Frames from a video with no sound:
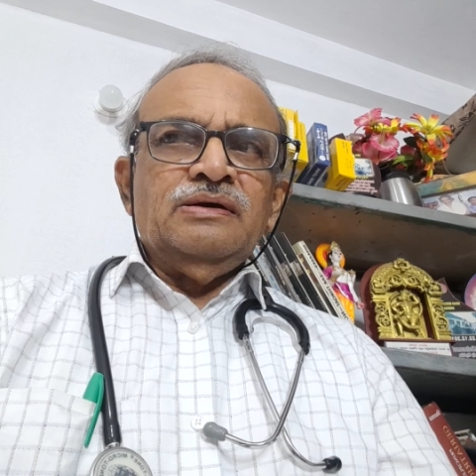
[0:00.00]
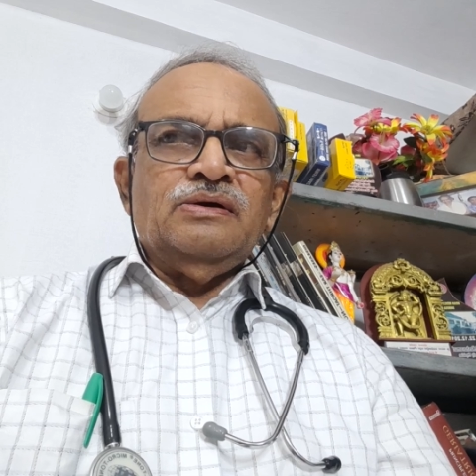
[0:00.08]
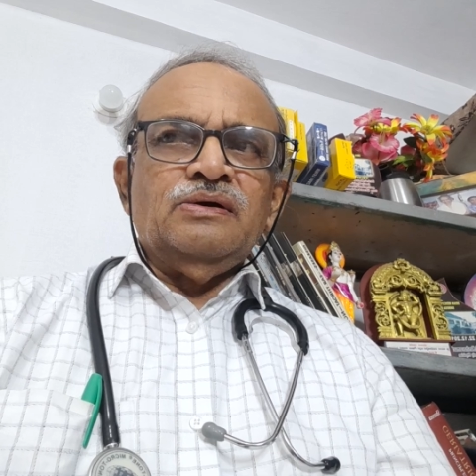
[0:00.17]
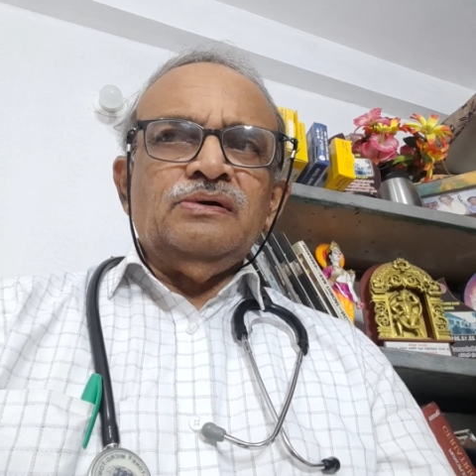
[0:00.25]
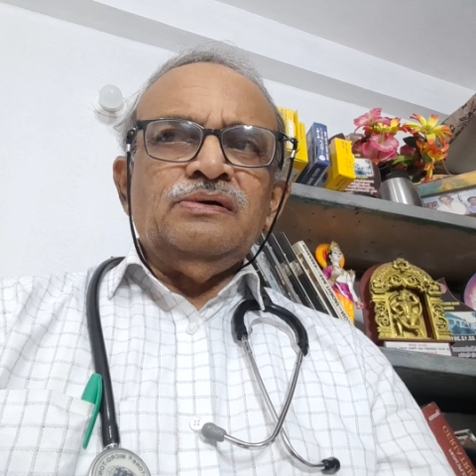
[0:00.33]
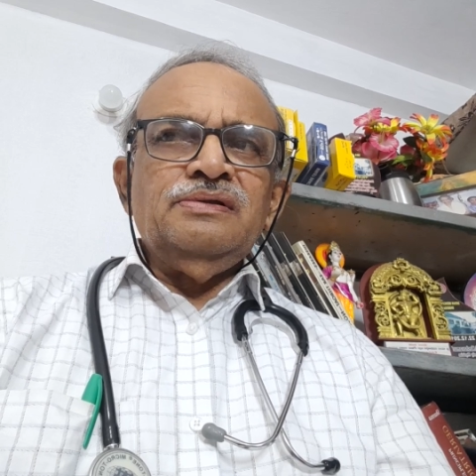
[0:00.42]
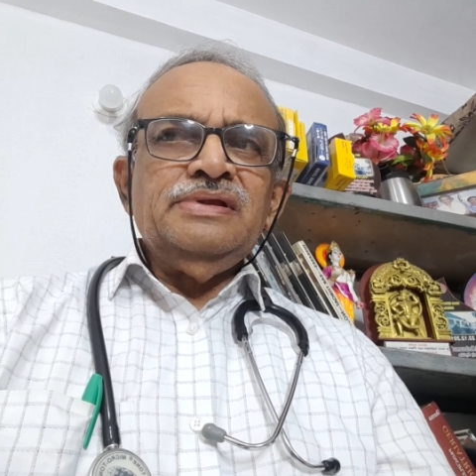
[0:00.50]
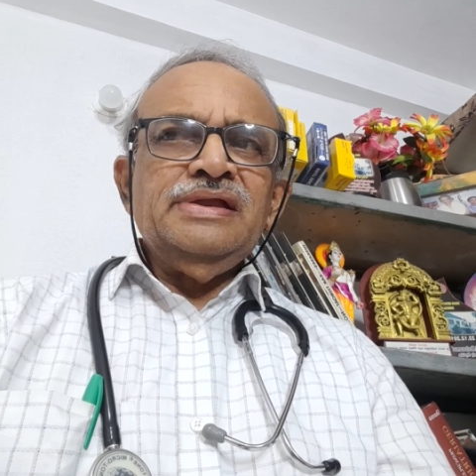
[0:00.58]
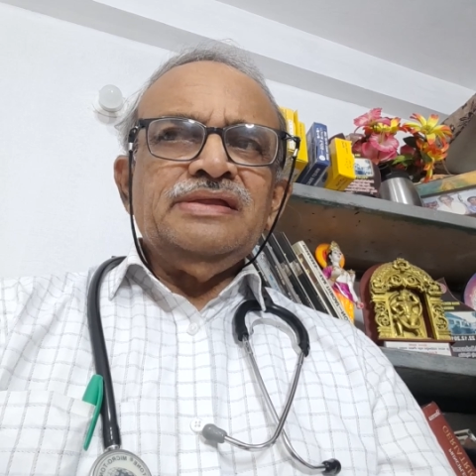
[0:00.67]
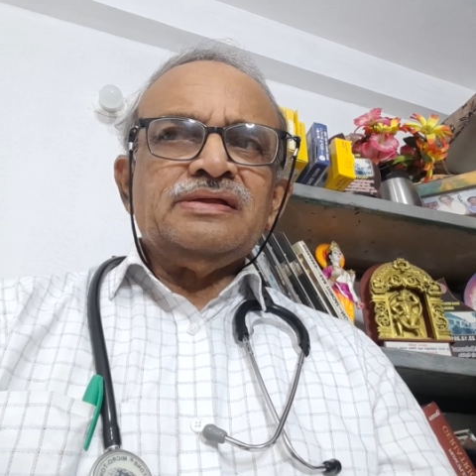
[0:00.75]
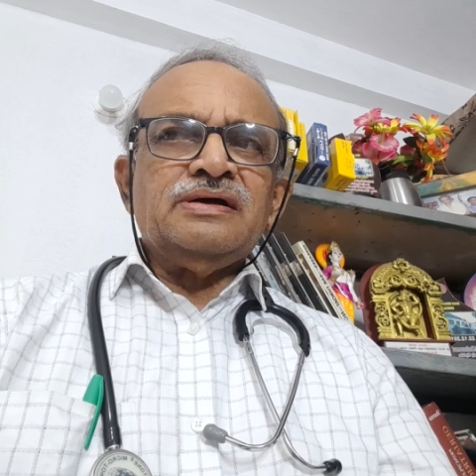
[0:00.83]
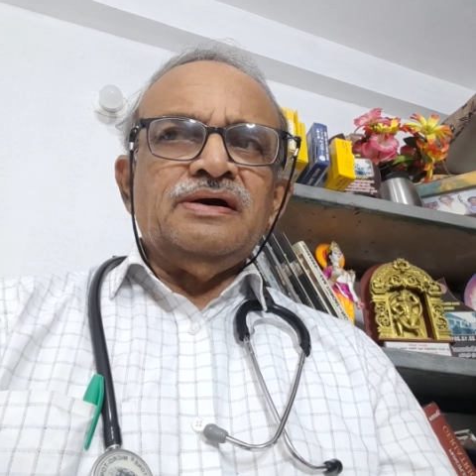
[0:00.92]
All
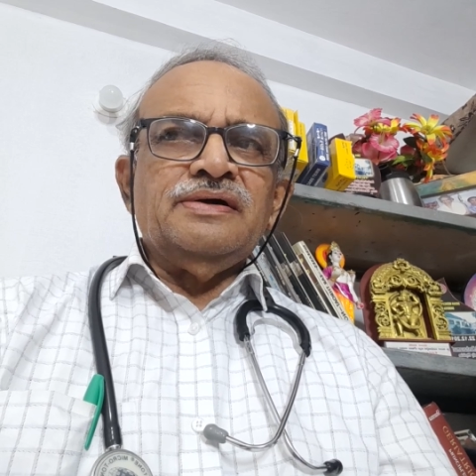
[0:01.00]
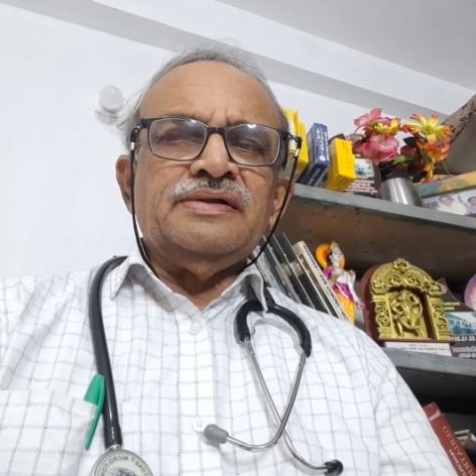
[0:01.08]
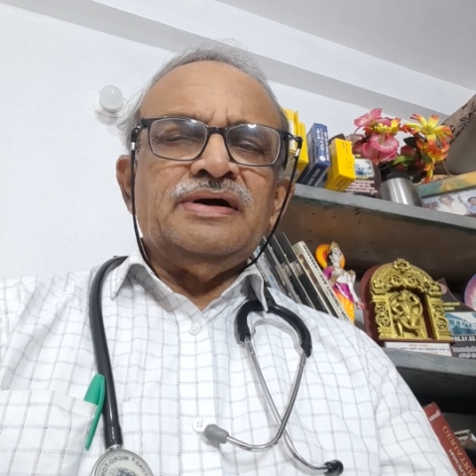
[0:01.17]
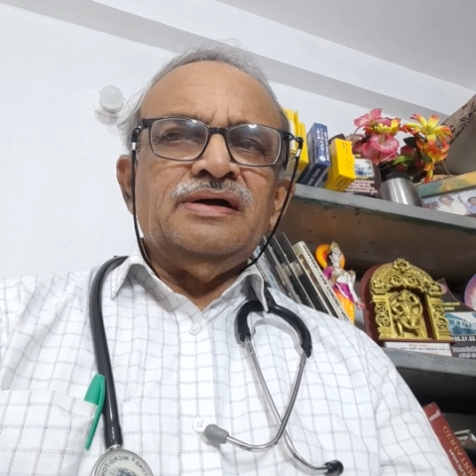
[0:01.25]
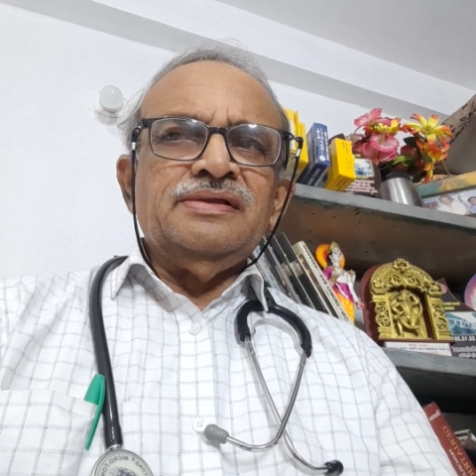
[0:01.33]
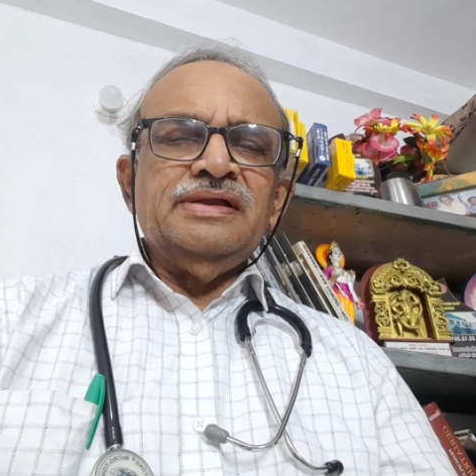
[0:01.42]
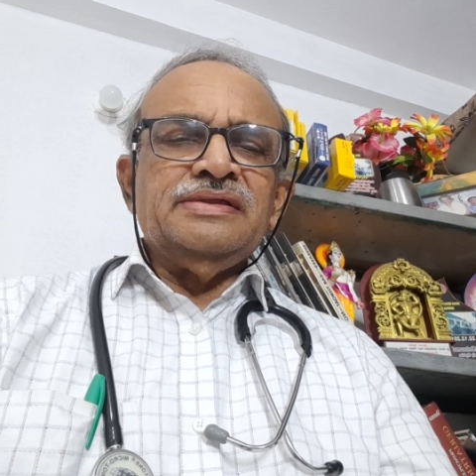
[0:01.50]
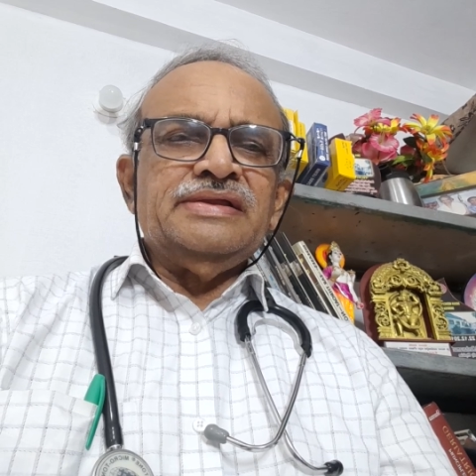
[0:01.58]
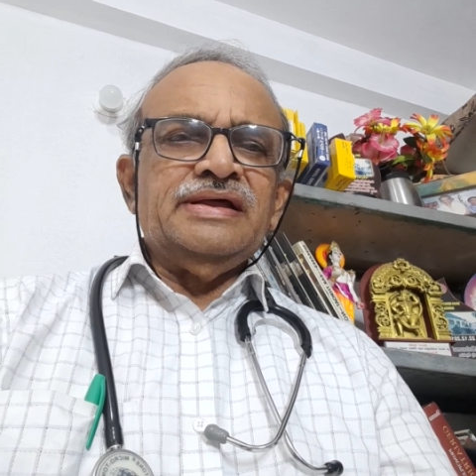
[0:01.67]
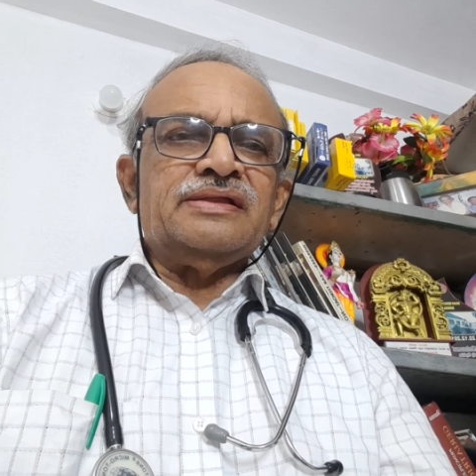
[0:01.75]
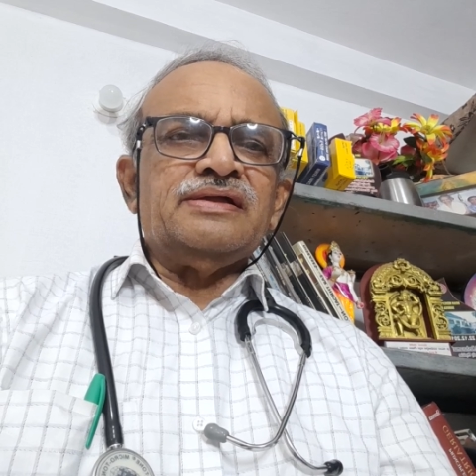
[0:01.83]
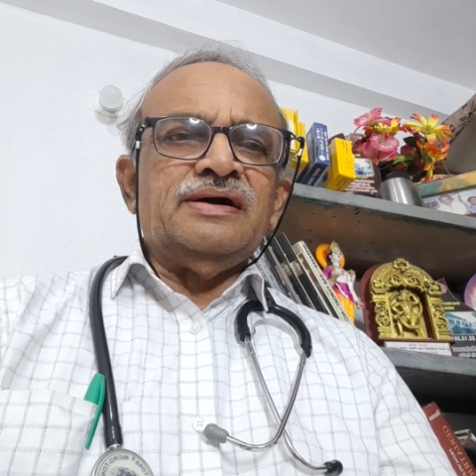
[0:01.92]
these
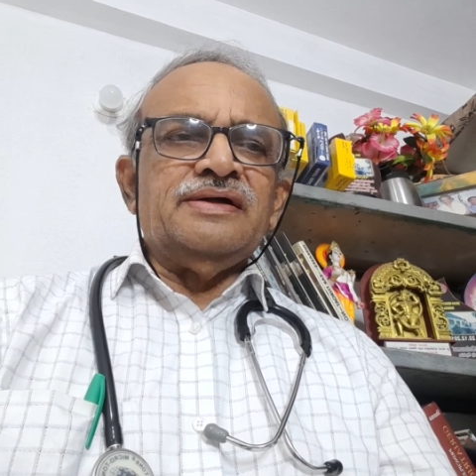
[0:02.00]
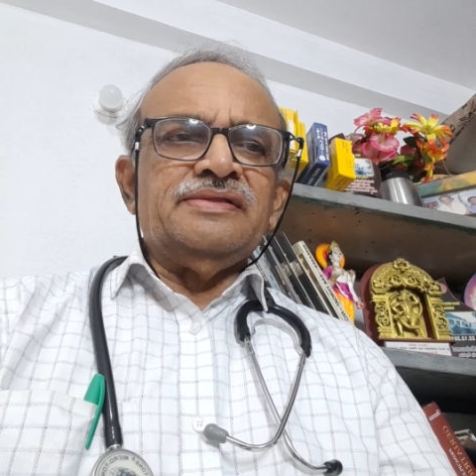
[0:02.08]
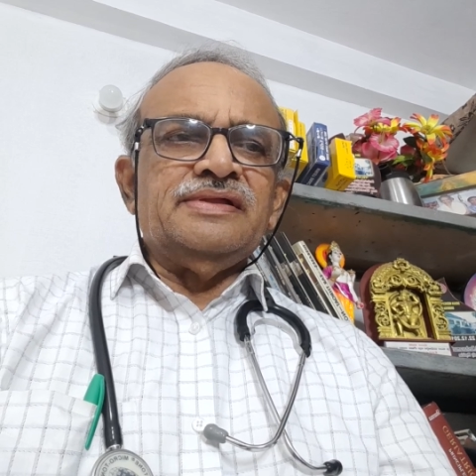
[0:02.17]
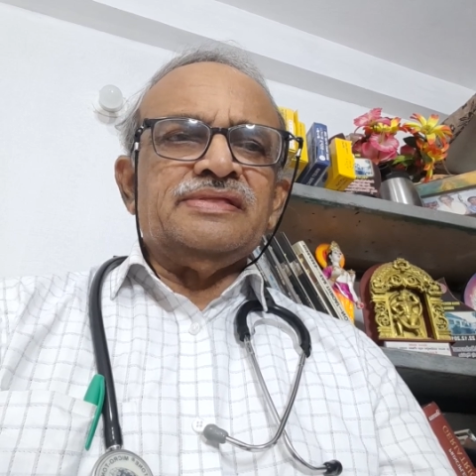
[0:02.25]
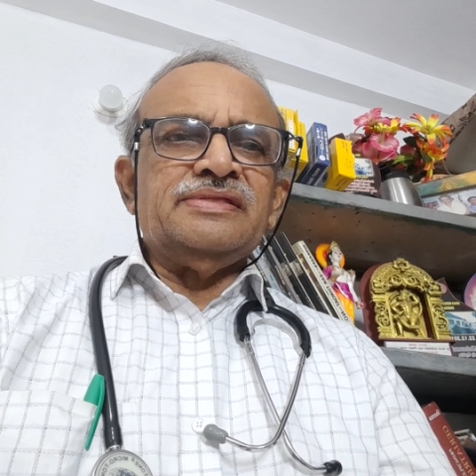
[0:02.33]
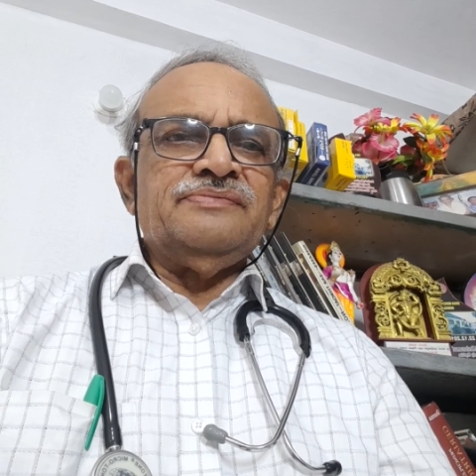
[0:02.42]
things causes